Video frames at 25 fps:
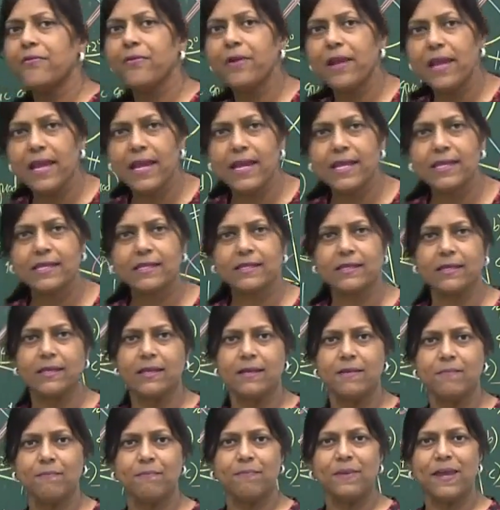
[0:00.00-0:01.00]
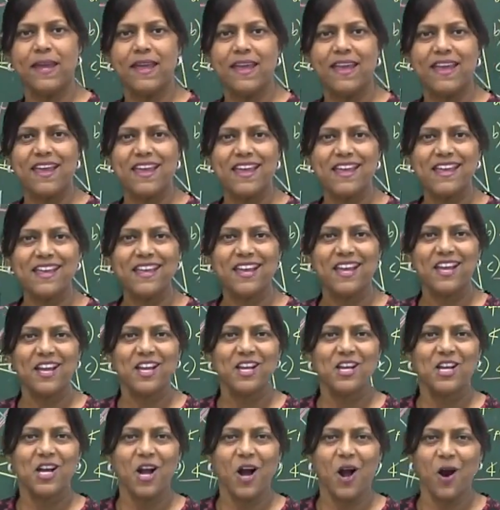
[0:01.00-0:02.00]
Reason being,
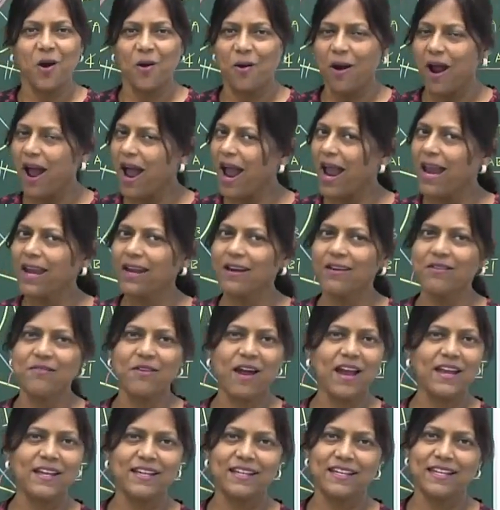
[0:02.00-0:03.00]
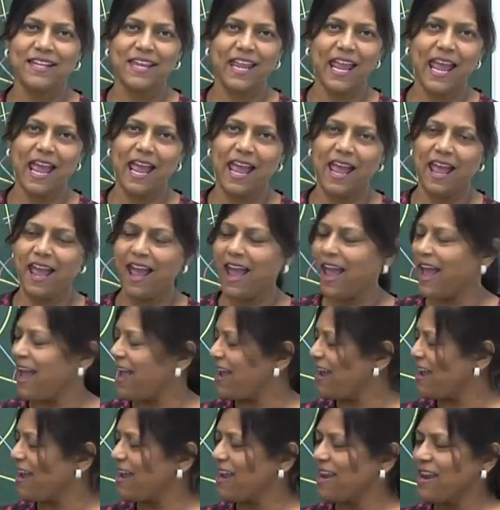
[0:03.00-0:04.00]
alright, write
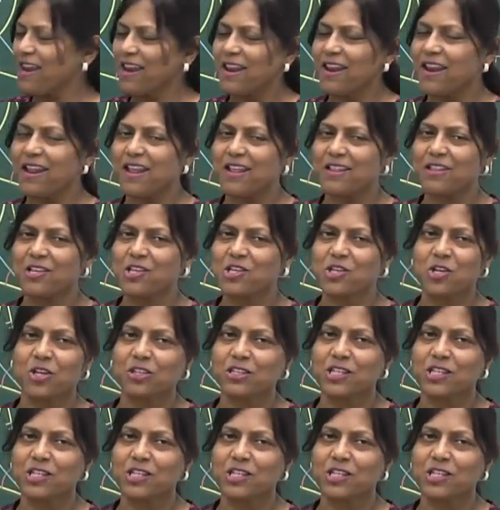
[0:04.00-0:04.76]
in the